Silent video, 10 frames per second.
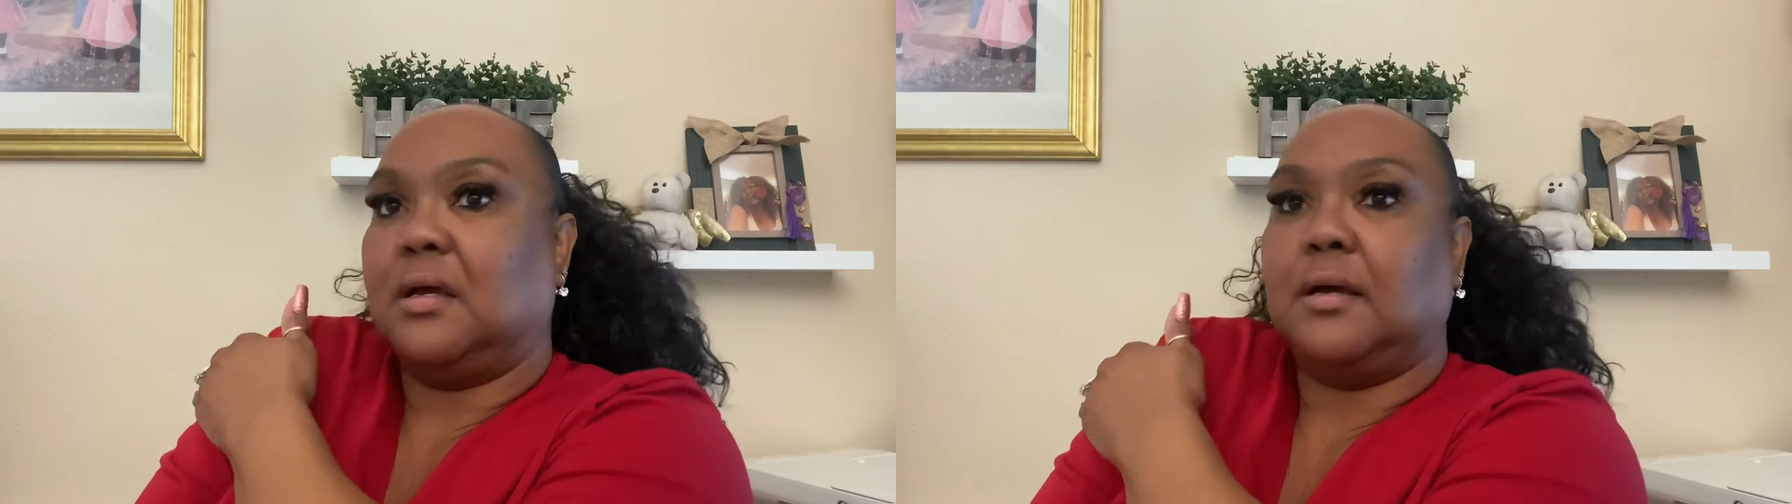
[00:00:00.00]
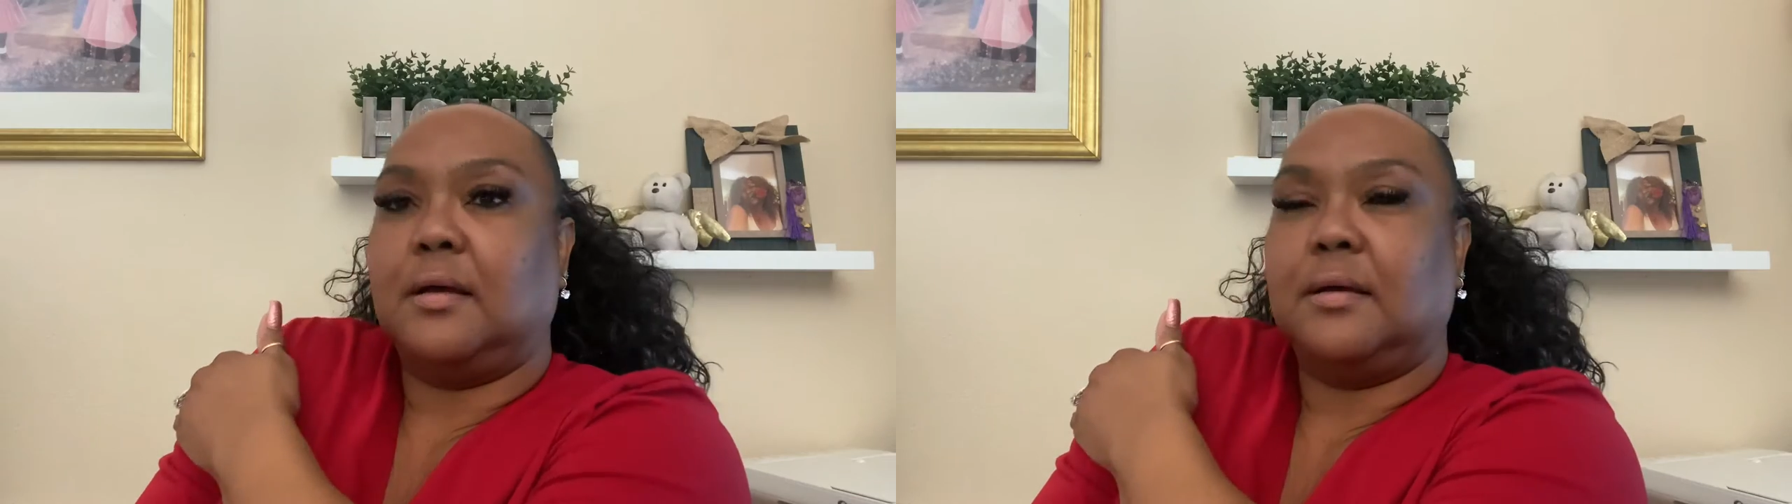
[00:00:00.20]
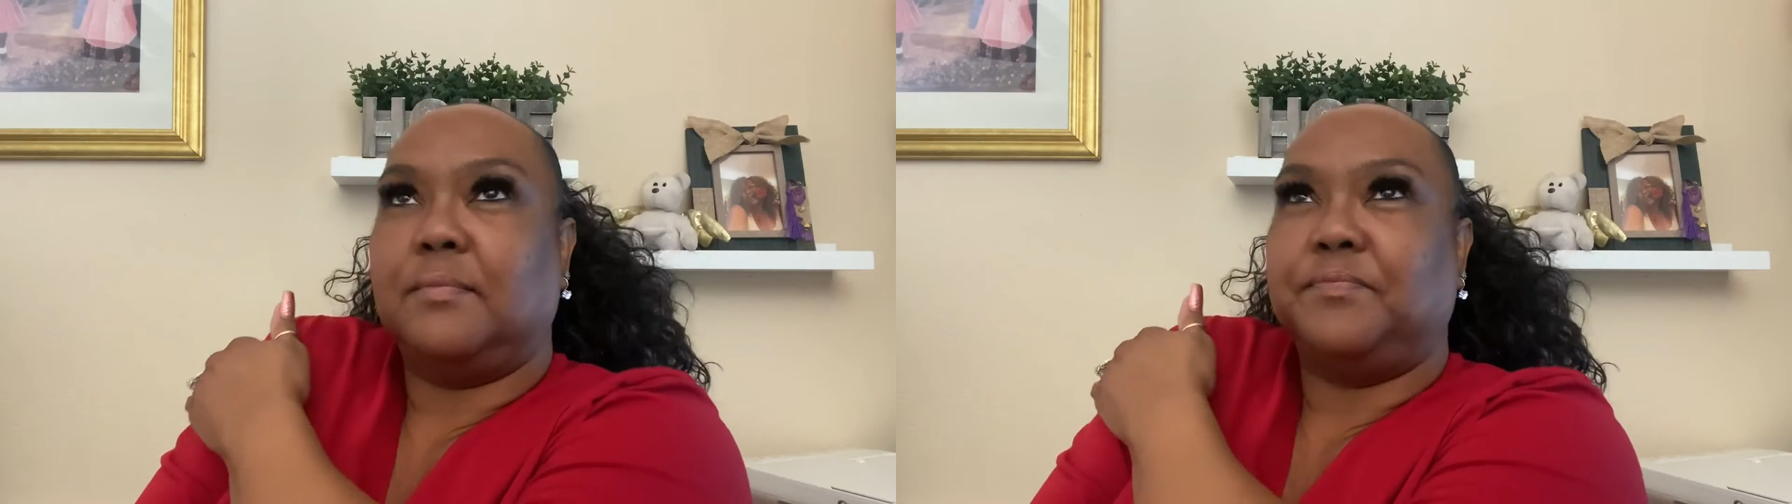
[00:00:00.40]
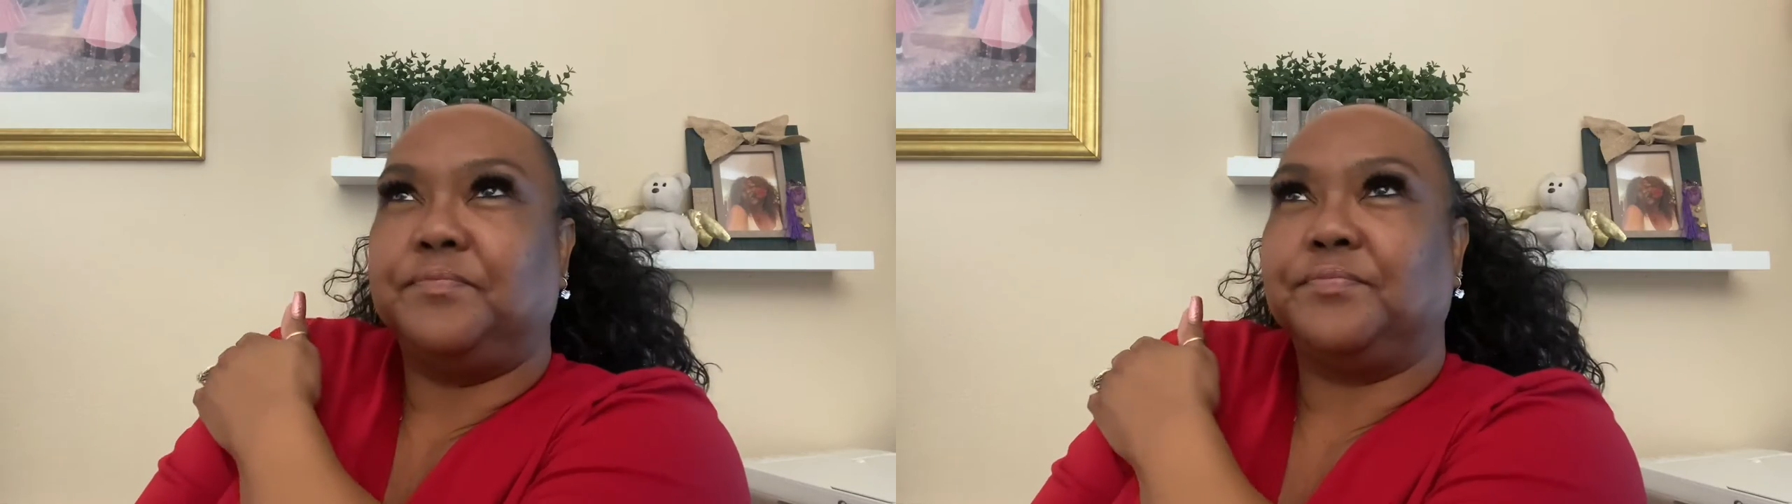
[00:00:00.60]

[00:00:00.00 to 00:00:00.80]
Let